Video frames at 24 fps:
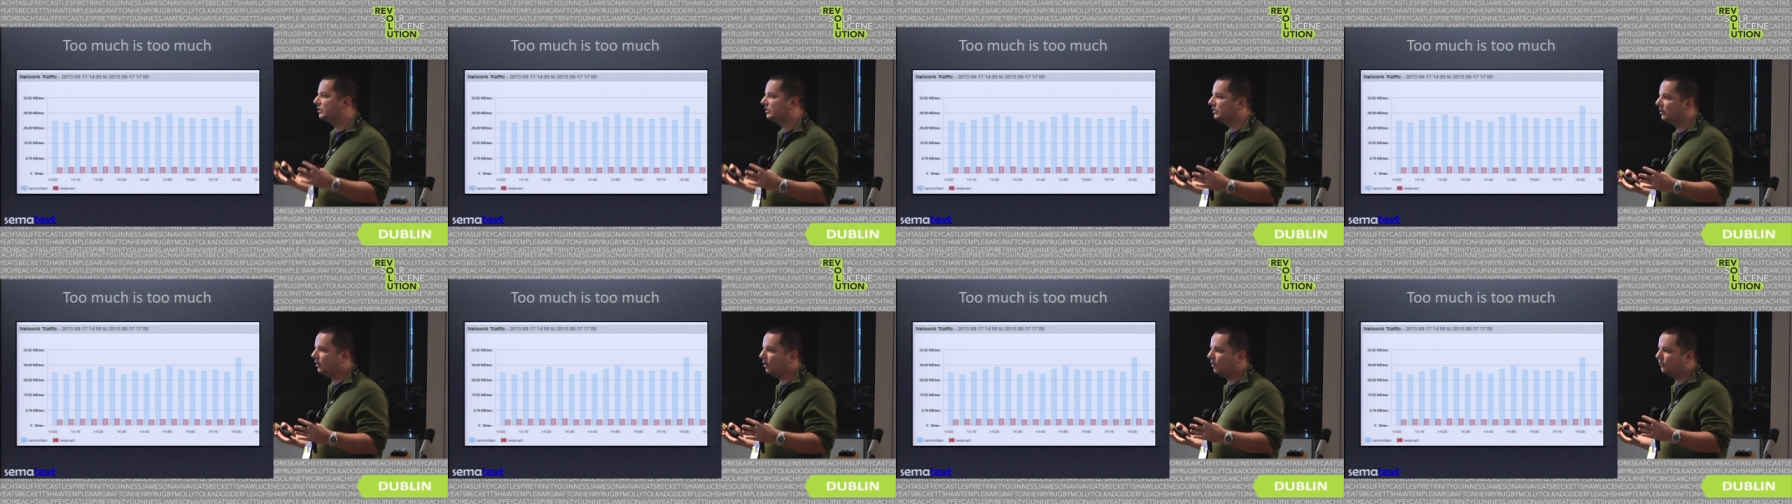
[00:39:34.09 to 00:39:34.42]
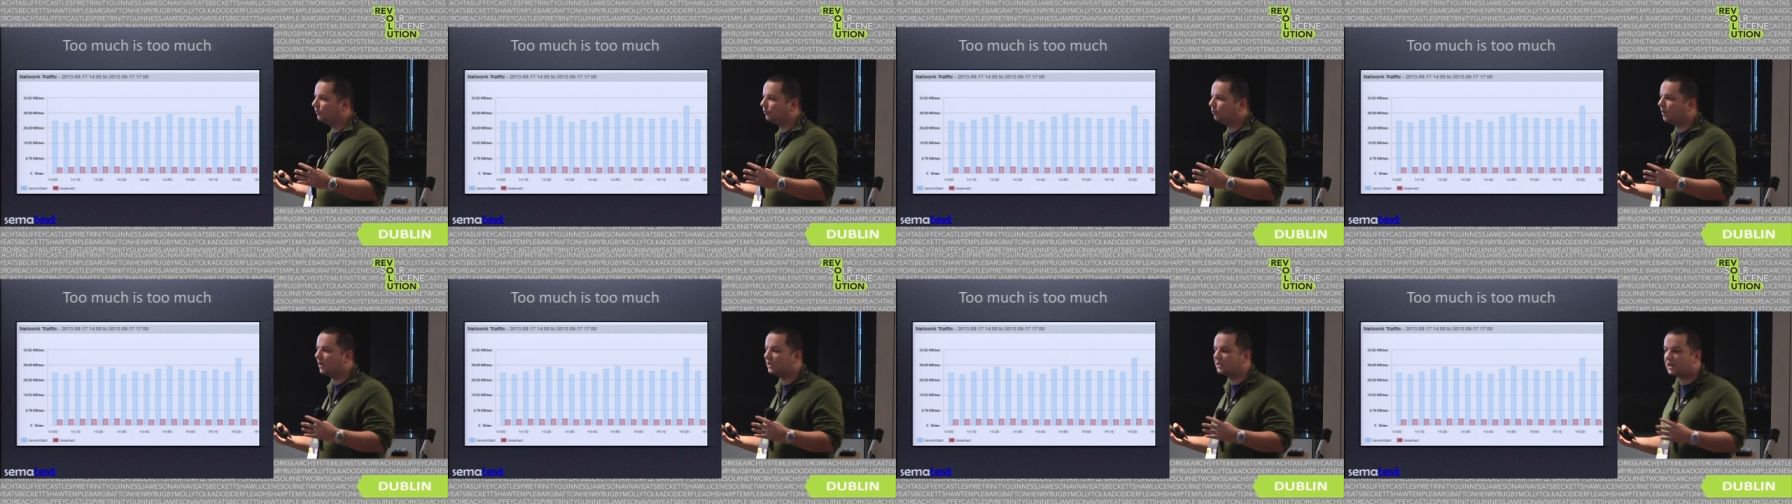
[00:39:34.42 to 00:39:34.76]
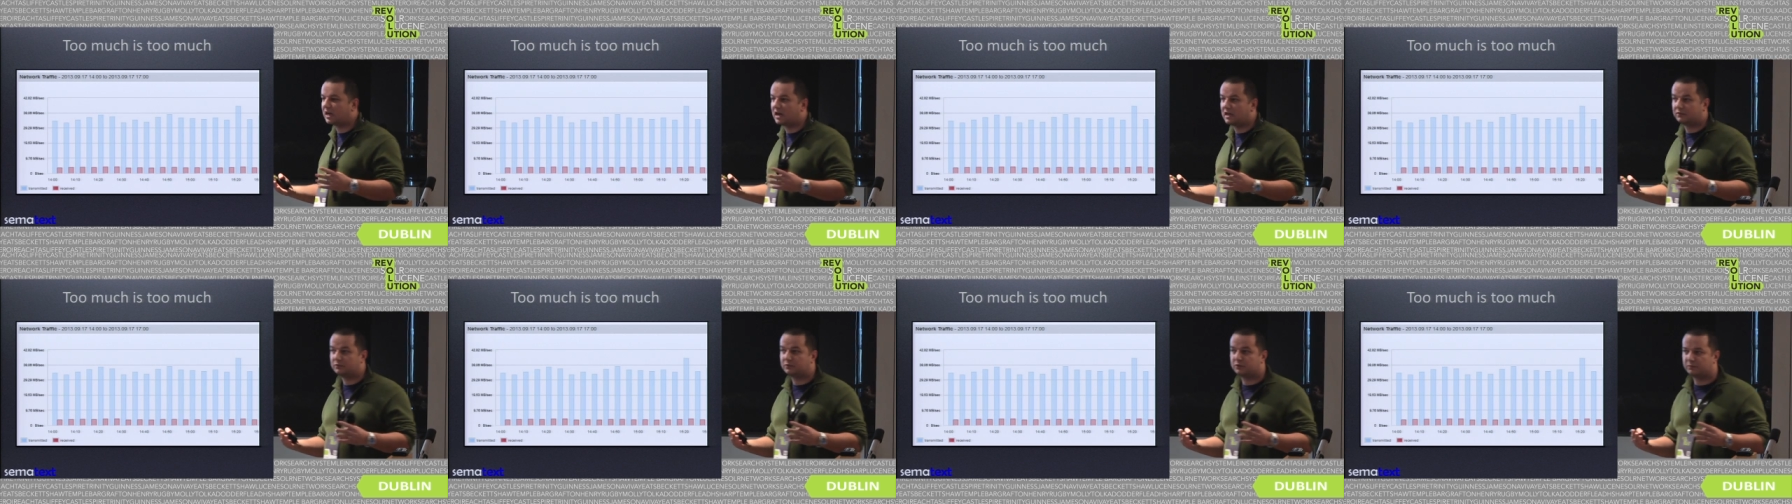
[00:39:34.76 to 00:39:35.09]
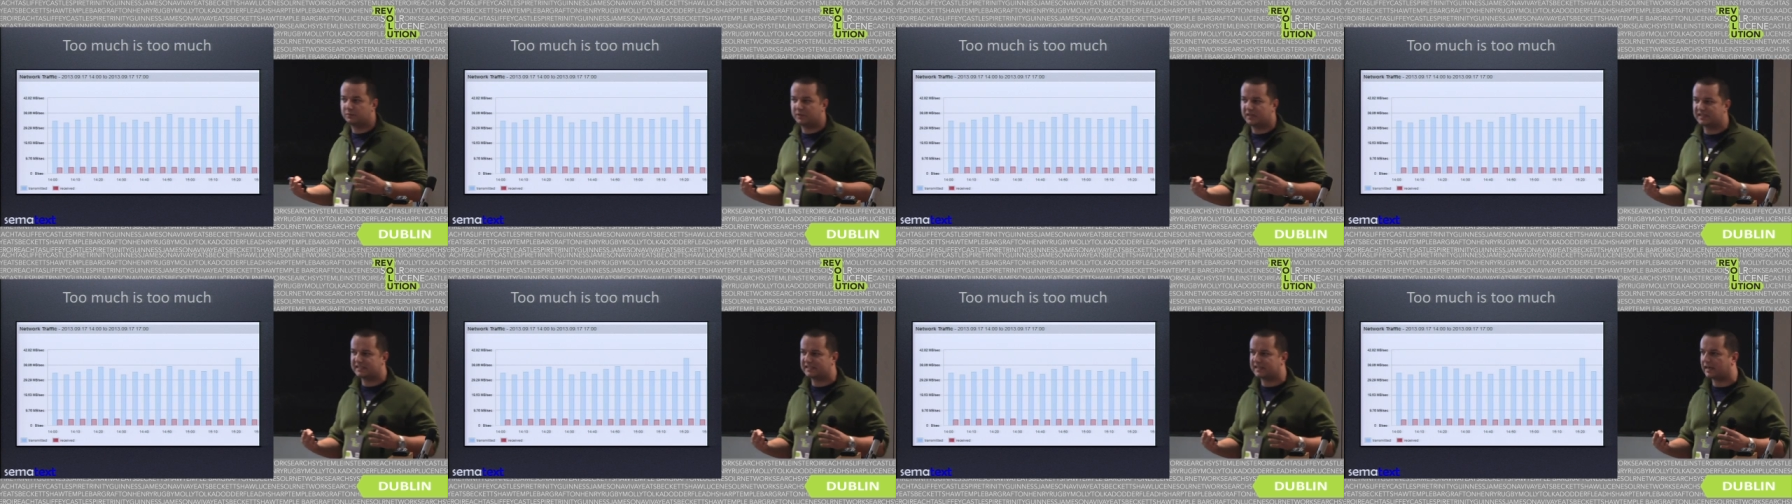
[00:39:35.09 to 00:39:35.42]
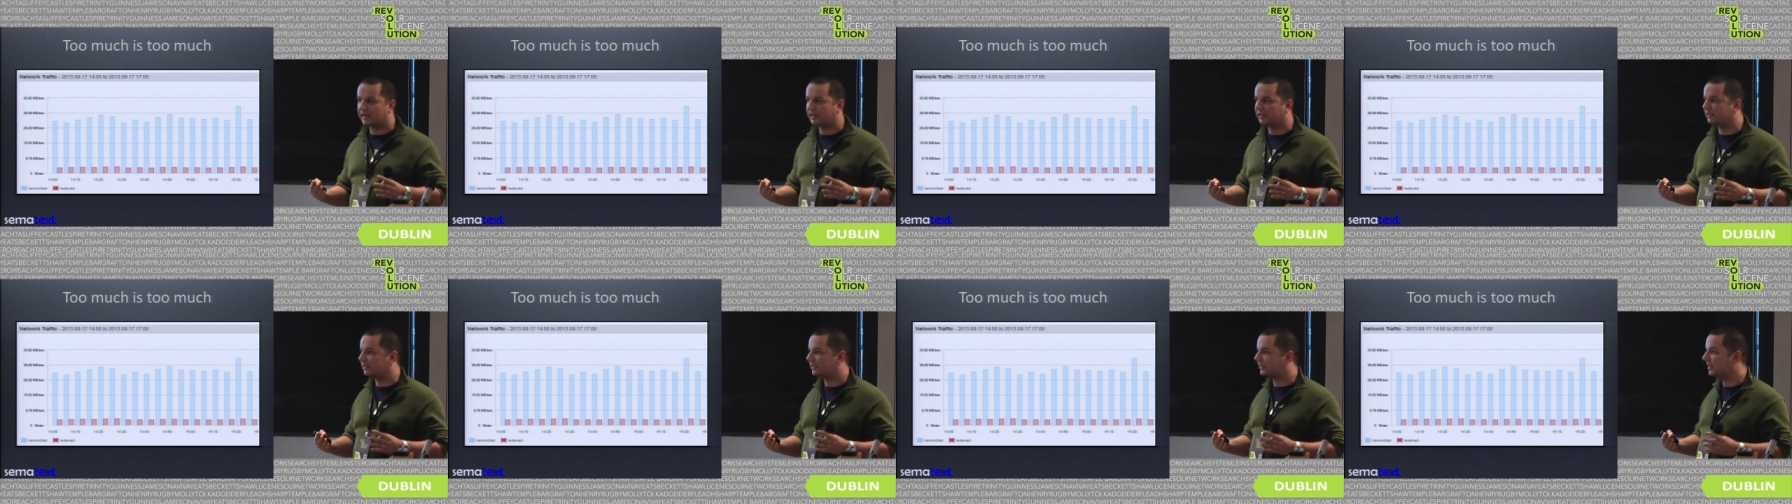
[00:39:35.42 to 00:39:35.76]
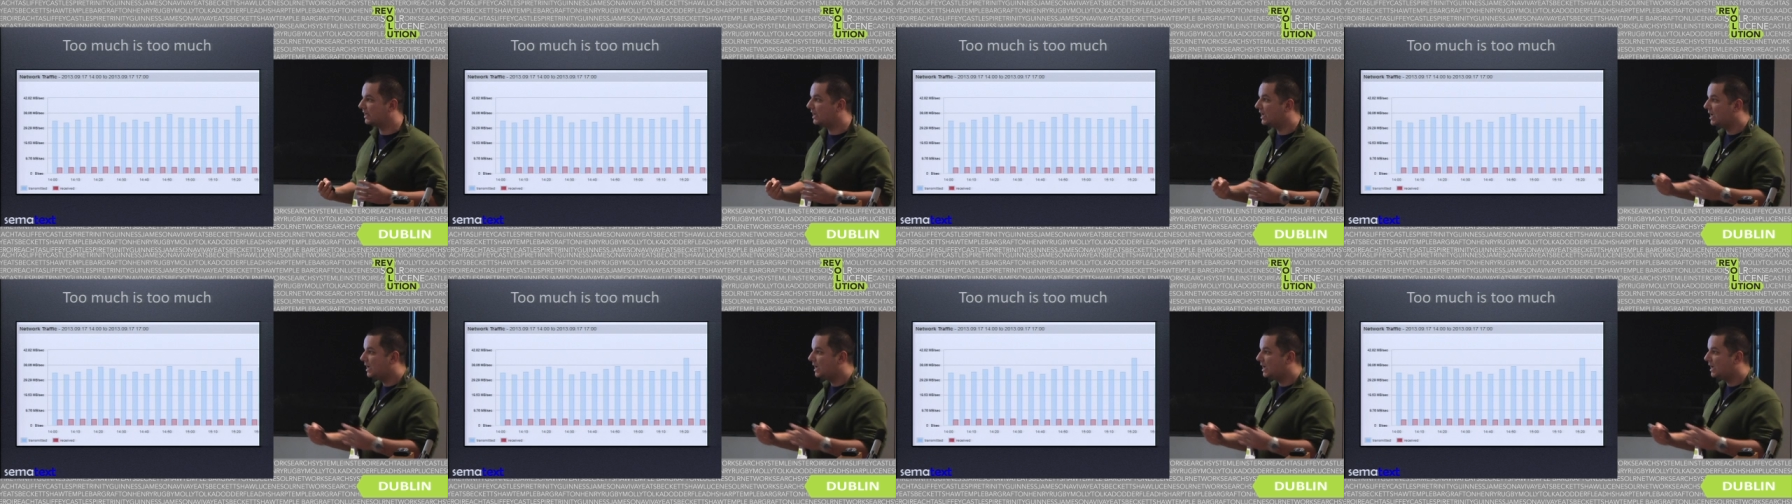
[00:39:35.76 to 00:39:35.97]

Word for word: of, 100 milliseconds.